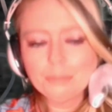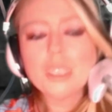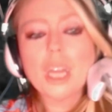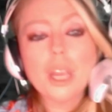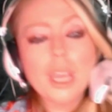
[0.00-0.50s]

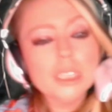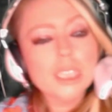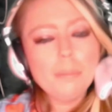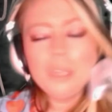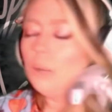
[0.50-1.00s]
Alright guys,
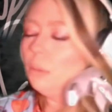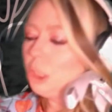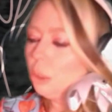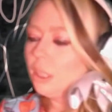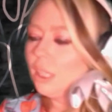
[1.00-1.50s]
let me know what
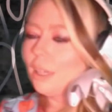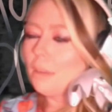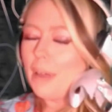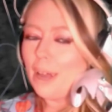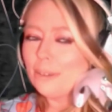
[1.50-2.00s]
you think
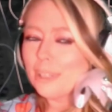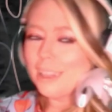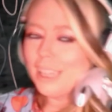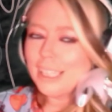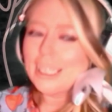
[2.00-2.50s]
about
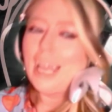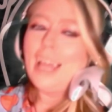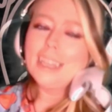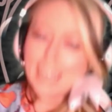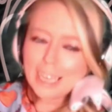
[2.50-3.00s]
this
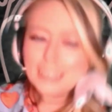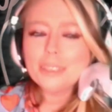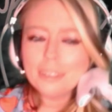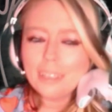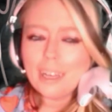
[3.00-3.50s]

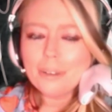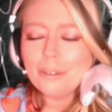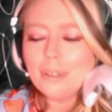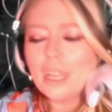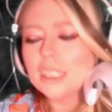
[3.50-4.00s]
lesser
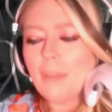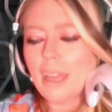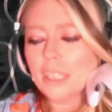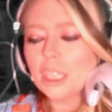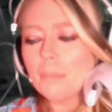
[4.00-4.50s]
known
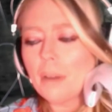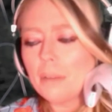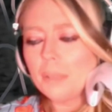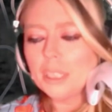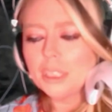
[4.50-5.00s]
Smashing
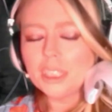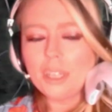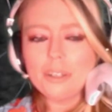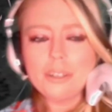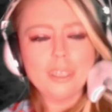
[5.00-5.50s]
Pumpkins
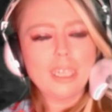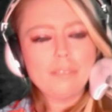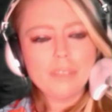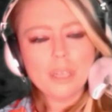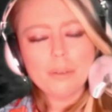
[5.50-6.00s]
song,
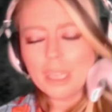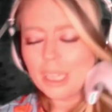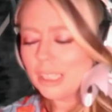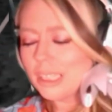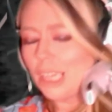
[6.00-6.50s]
even though it
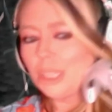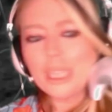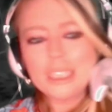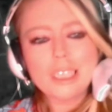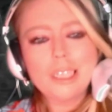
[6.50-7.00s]
is a
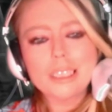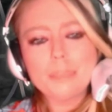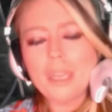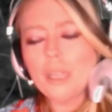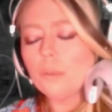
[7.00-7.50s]
great song, it's a
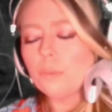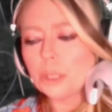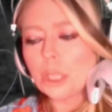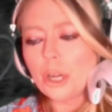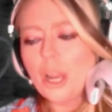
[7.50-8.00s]
banger for
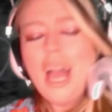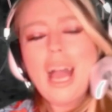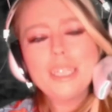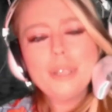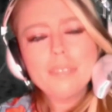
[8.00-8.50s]
sure.
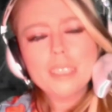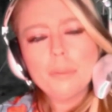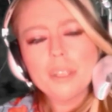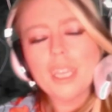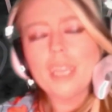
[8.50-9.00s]
I do have to say
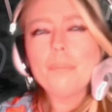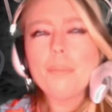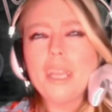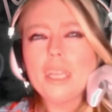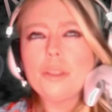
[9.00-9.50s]
one thing,
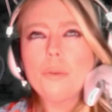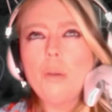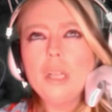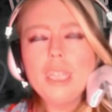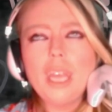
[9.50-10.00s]
like the
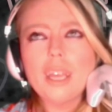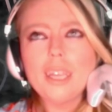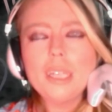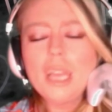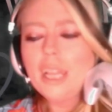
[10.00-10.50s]
one
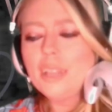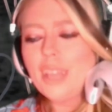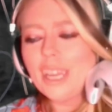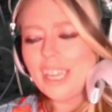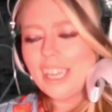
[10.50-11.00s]
line
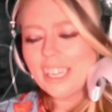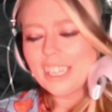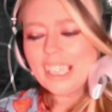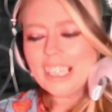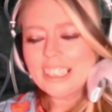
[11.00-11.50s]
that
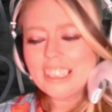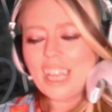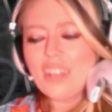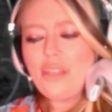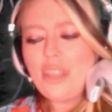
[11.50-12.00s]
is,
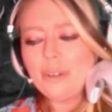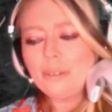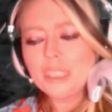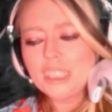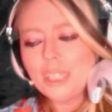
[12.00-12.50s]

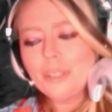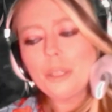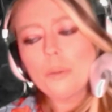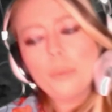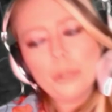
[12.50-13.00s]
they'll sell
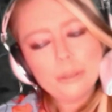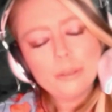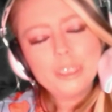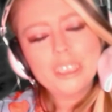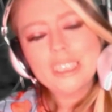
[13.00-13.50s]
your
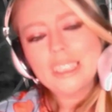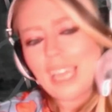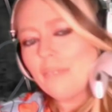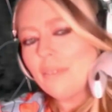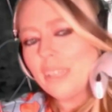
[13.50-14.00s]
wounds as
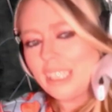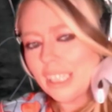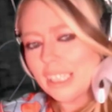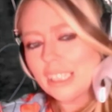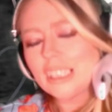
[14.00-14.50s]

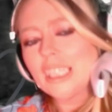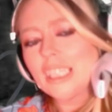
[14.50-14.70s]
evidence